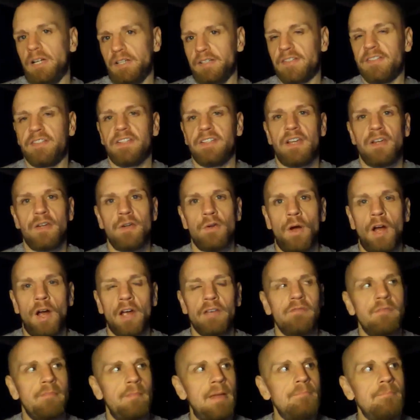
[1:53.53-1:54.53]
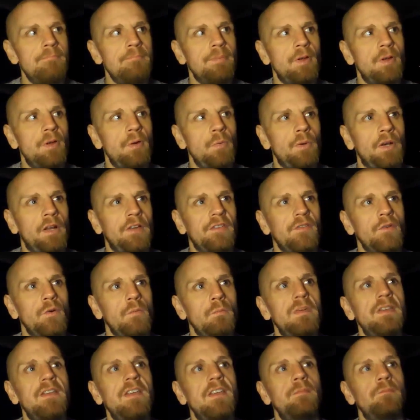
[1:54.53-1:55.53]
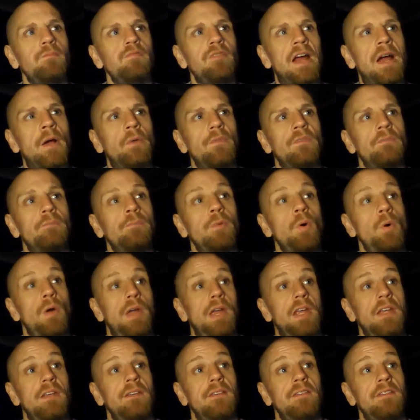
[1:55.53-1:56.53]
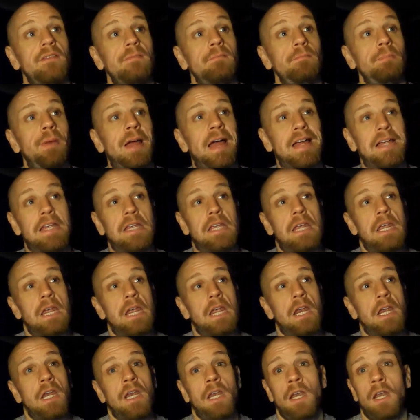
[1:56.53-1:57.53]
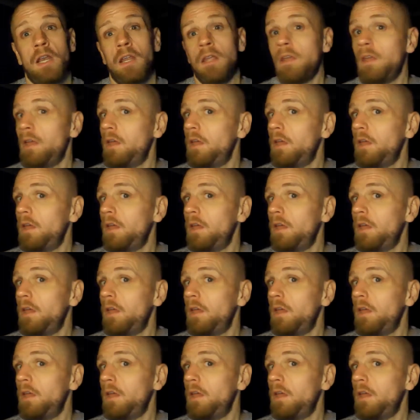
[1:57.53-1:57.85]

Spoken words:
So I remember when I saw Mrs. Brown's Boys back in